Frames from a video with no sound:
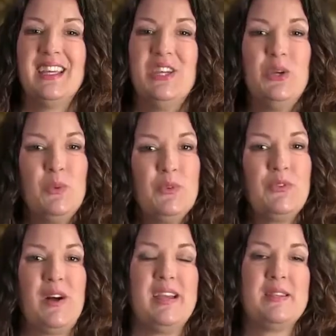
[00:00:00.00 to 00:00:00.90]
You will
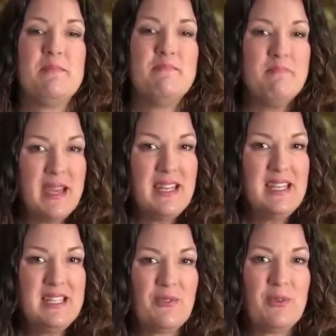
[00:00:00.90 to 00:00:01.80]
find that
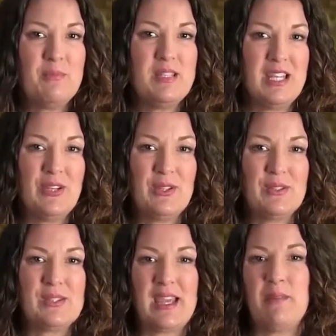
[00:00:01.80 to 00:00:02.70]
many different
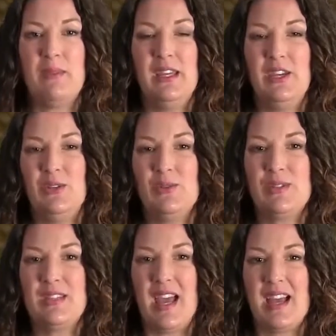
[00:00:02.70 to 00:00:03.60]
materials can be
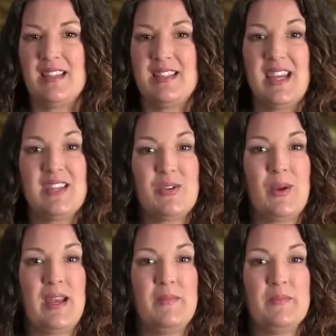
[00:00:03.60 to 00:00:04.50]
used as
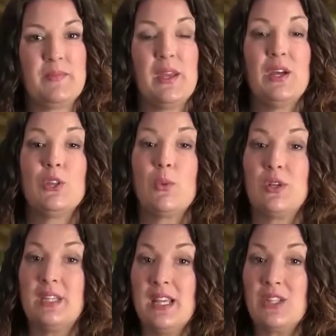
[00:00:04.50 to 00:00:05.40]
tesserae. The
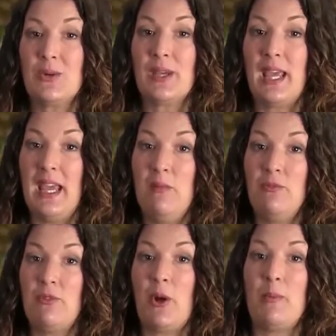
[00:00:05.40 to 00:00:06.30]
word tessera
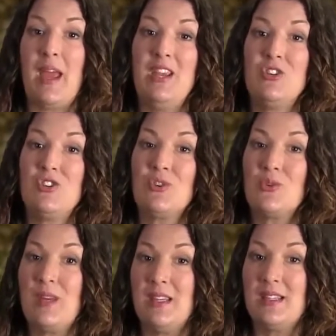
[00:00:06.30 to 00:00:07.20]
came from ancient
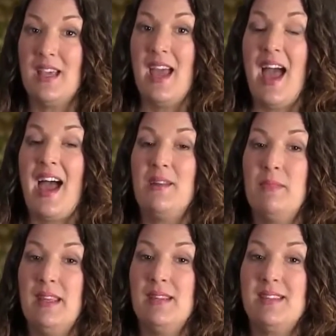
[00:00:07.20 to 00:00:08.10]
Greece
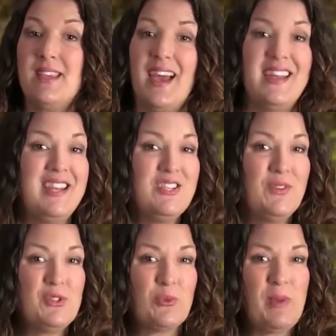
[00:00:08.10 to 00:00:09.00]
and means an
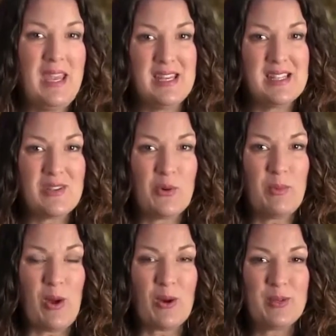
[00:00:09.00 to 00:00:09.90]
individual piece or
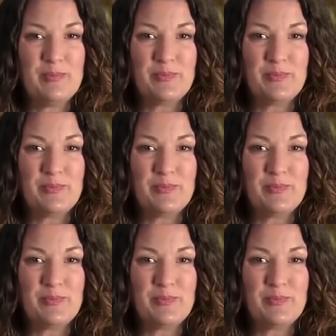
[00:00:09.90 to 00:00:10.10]
block.